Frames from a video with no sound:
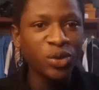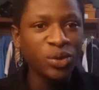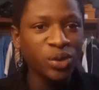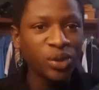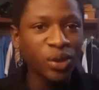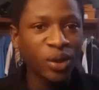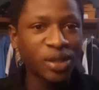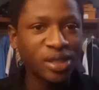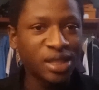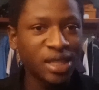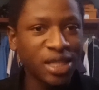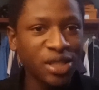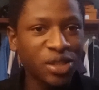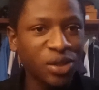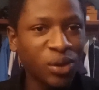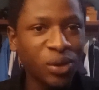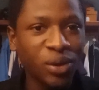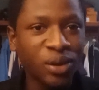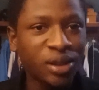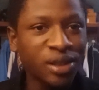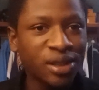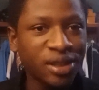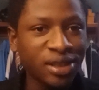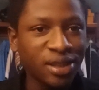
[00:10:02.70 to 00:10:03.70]
New York
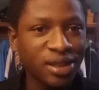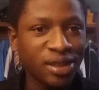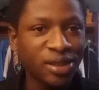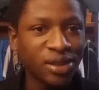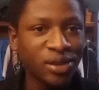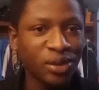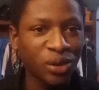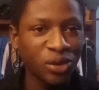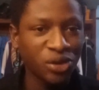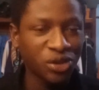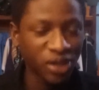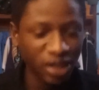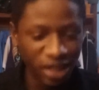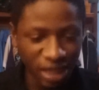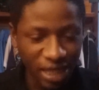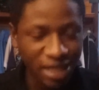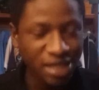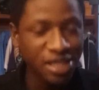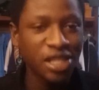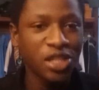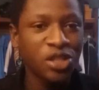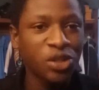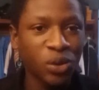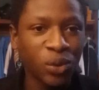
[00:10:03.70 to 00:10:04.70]
session,
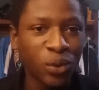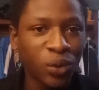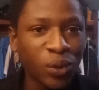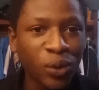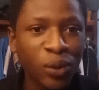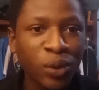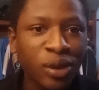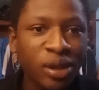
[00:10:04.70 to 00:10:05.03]
Australian session.